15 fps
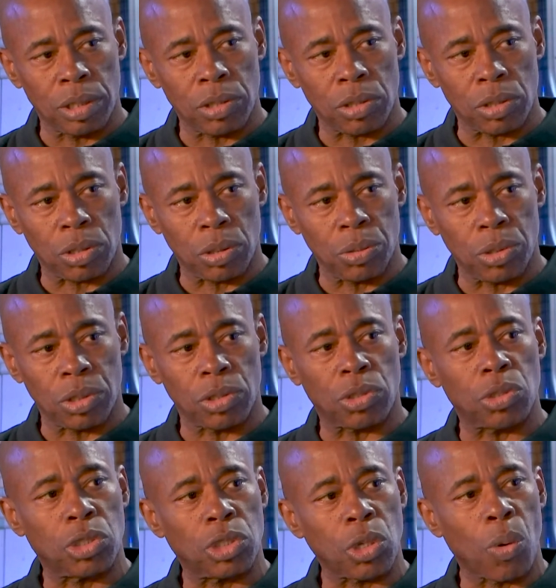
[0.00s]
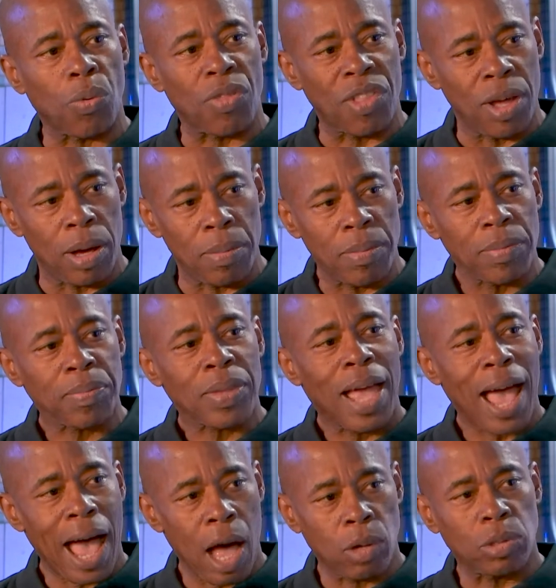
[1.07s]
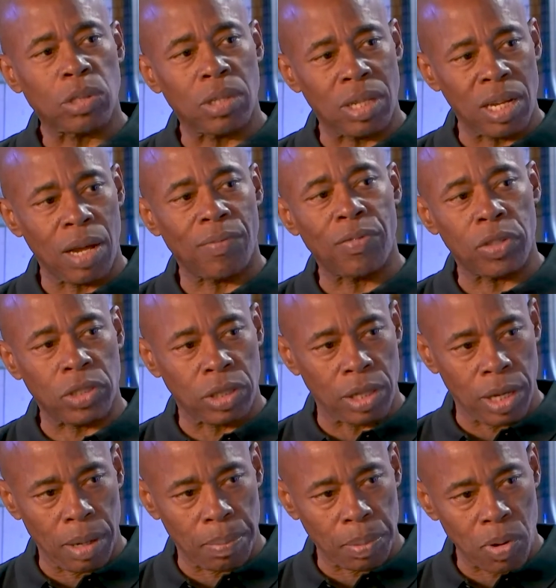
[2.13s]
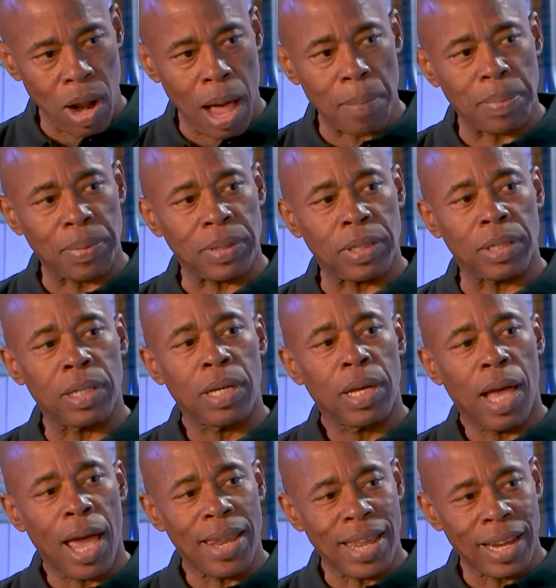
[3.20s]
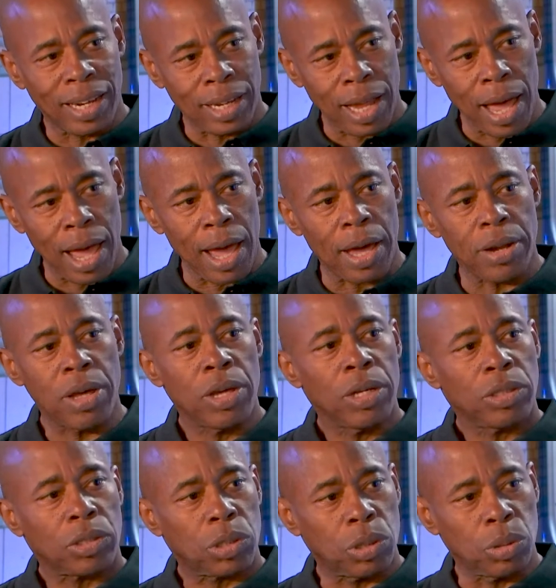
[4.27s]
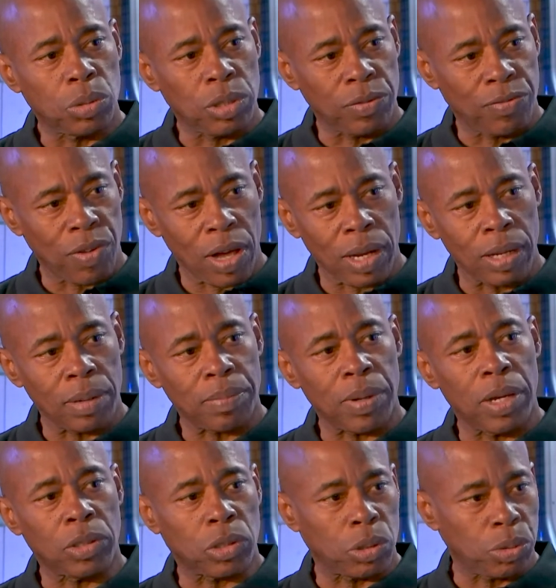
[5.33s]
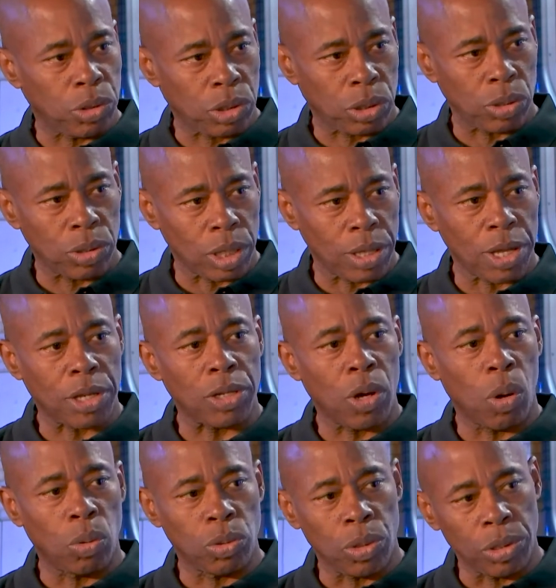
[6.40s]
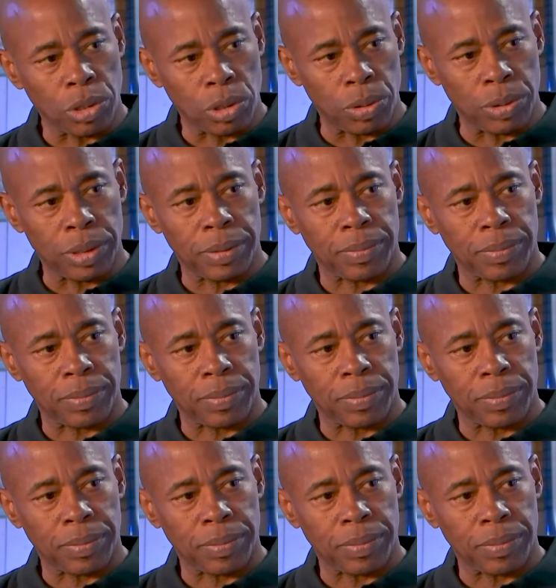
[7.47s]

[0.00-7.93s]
and institutions to show them how to leverage their property and their land to develop and to ensure that they can hold on to it.